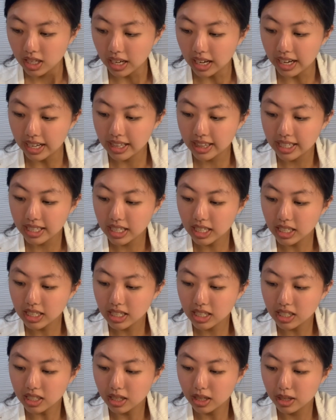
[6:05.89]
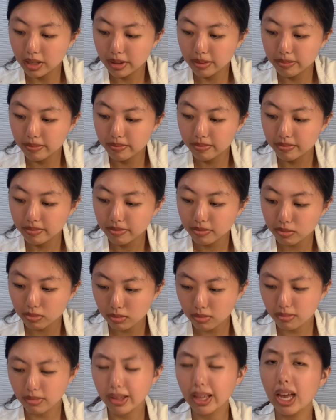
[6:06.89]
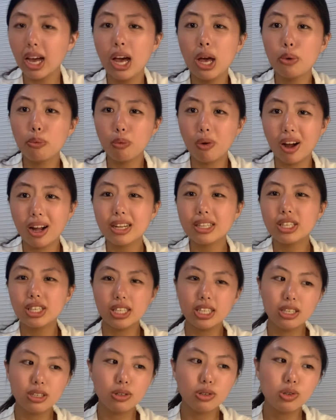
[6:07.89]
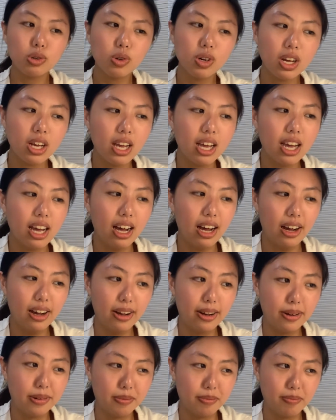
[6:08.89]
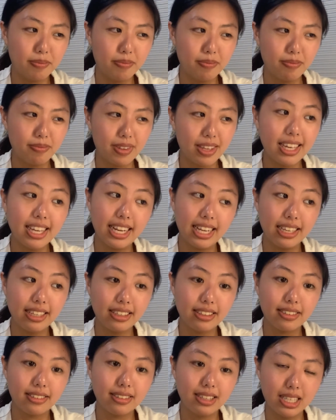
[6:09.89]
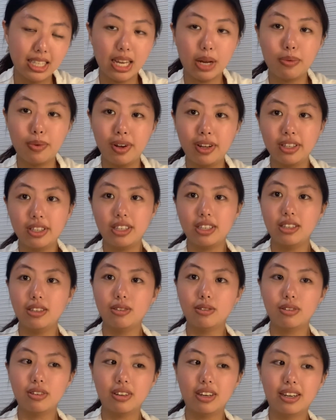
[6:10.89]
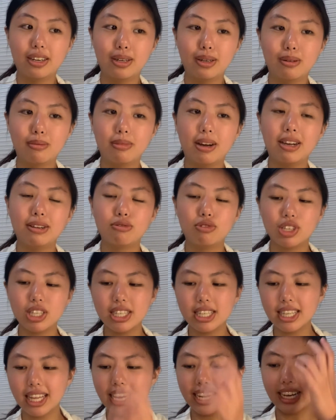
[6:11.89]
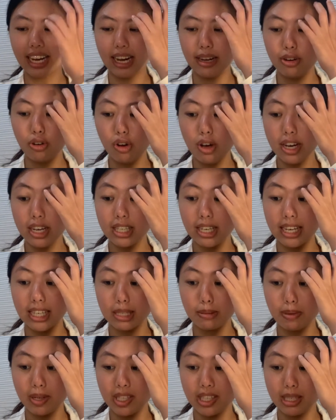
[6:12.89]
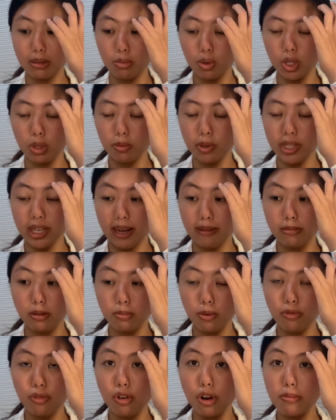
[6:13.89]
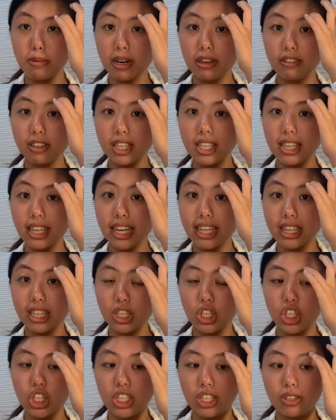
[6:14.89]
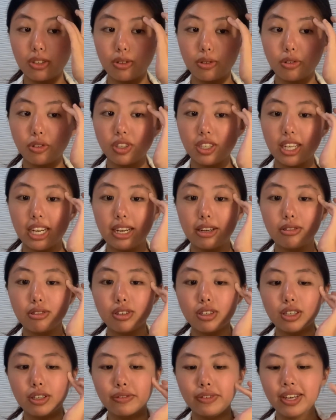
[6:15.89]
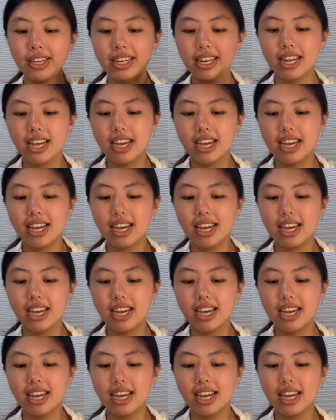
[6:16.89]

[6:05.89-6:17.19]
I think it's I Want You. It's I Want You. I really like, I know I expressed this multiple times before, but I really like the chill sound of it.